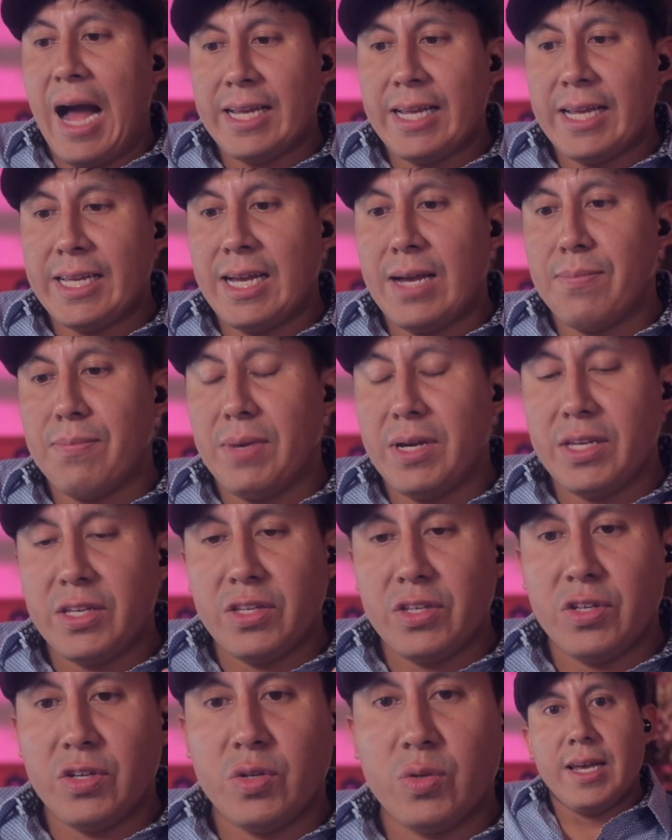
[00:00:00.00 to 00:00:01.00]
got my
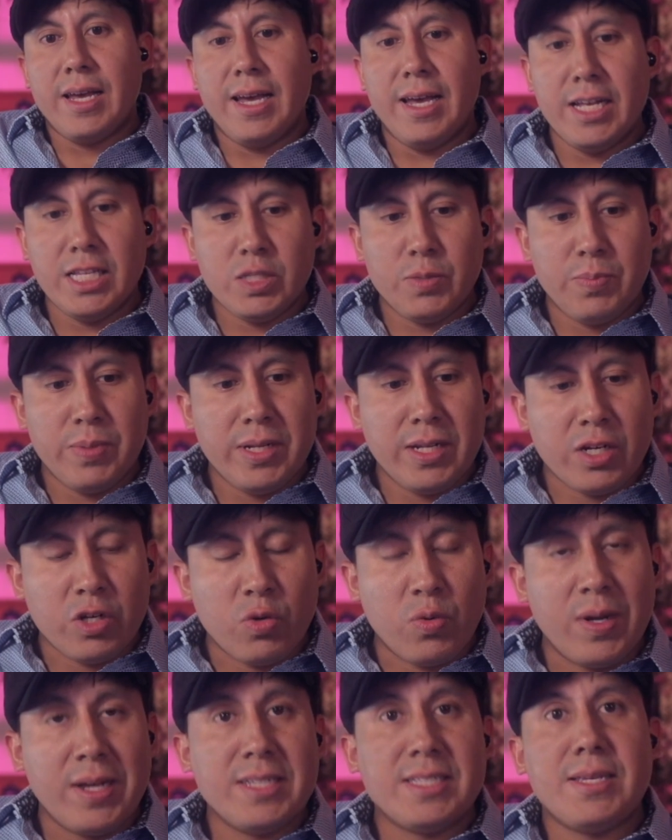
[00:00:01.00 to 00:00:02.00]
U. It's been a
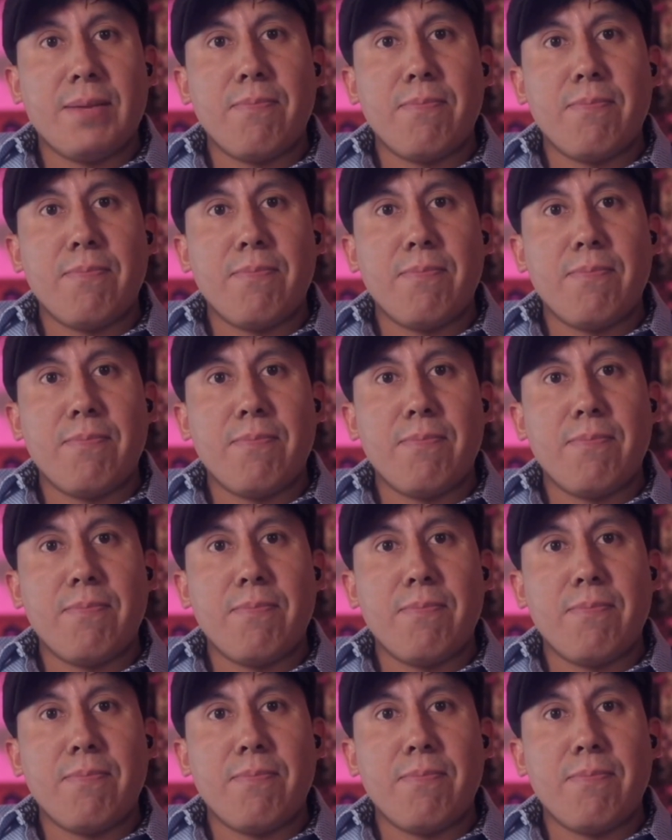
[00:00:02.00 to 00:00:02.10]
crazy